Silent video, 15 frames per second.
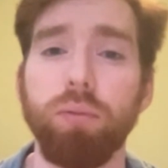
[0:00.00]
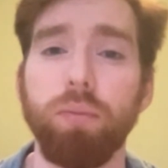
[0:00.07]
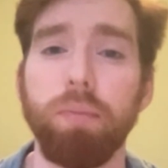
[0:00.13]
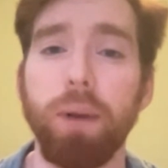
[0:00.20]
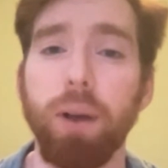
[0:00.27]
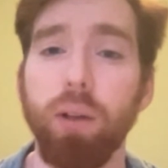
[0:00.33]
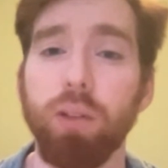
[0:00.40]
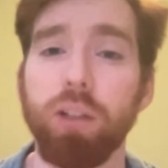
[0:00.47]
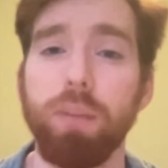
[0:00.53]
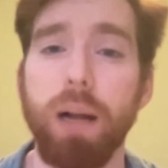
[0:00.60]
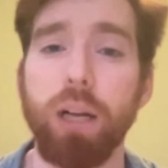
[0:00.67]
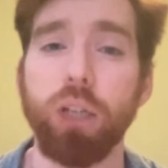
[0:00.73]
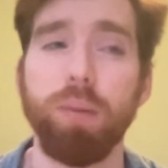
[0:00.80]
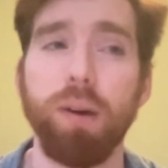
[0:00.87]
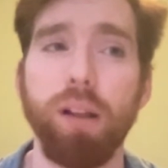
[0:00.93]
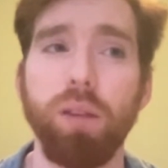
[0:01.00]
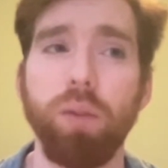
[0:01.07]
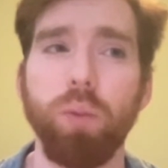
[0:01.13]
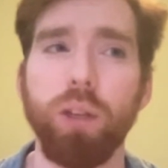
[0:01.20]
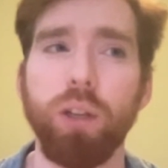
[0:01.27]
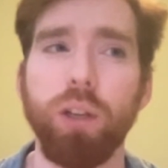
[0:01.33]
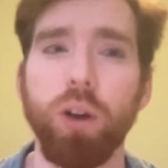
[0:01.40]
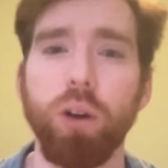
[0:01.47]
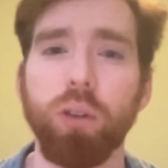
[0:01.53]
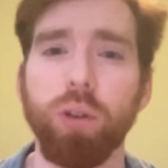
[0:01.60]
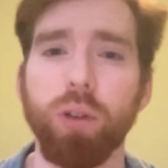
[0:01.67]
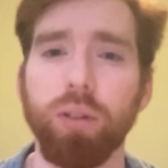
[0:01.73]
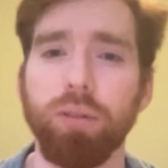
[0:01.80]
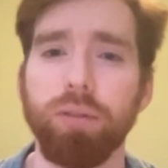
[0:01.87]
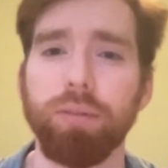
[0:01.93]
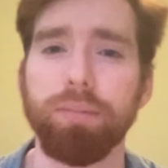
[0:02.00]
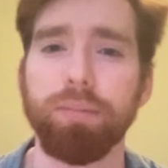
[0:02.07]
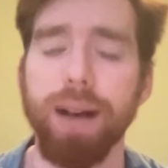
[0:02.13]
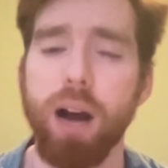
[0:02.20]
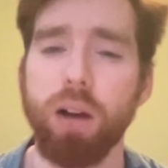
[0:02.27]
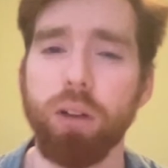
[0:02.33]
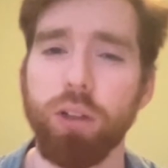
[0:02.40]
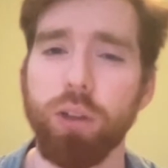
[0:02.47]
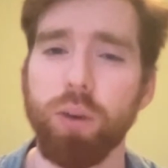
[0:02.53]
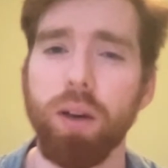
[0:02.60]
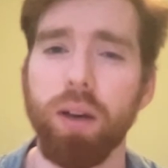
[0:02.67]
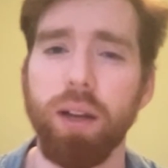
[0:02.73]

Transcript: built the Spanish model, we know sort of how to do it,